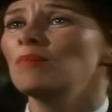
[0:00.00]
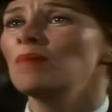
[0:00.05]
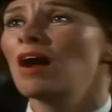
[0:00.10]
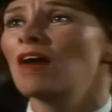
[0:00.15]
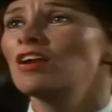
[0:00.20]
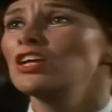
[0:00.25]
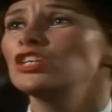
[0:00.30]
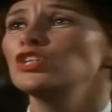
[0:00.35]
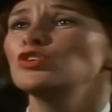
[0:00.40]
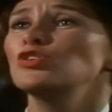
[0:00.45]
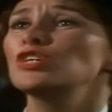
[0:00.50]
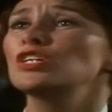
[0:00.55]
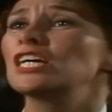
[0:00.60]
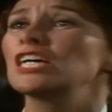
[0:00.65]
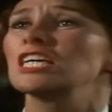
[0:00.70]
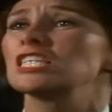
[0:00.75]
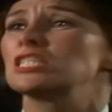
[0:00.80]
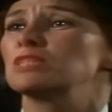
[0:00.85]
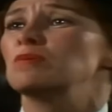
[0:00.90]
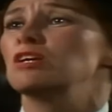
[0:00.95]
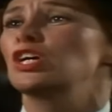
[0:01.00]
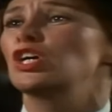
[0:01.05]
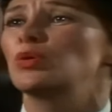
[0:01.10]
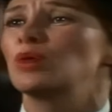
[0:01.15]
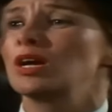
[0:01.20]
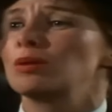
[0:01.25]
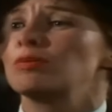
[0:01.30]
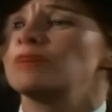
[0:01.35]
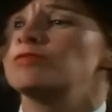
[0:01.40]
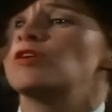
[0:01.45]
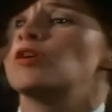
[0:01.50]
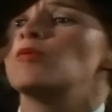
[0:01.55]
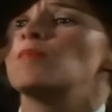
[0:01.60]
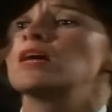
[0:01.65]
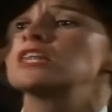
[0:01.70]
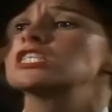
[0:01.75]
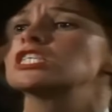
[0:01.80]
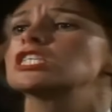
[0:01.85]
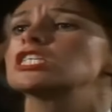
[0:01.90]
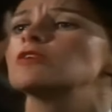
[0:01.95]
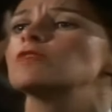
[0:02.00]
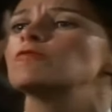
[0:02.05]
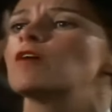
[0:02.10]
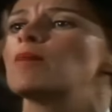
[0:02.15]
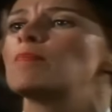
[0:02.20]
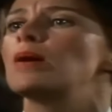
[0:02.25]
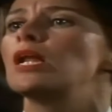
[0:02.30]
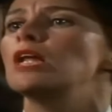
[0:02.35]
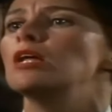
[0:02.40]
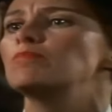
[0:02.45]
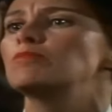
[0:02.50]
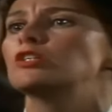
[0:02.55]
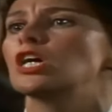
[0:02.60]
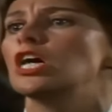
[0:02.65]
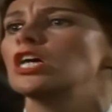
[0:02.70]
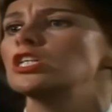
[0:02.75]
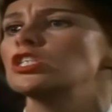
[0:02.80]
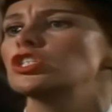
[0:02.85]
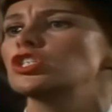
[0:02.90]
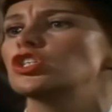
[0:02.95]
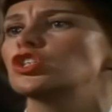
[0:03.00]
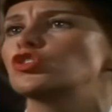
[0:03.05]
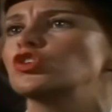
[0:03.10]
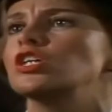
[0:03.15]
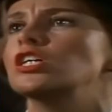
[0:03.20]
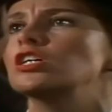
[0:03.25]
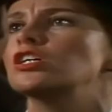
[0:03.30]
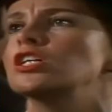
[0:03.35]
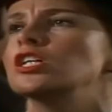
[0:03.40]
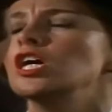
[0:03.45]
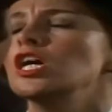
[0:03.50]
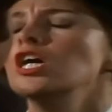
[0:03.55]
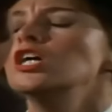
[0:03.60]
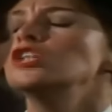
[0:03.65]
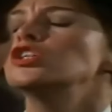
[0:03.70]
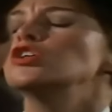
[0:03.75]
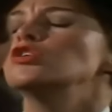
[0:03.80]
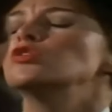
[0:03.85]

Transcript: Murray, Murray, do kiss me quick before my stiff upper lip turns to treacle.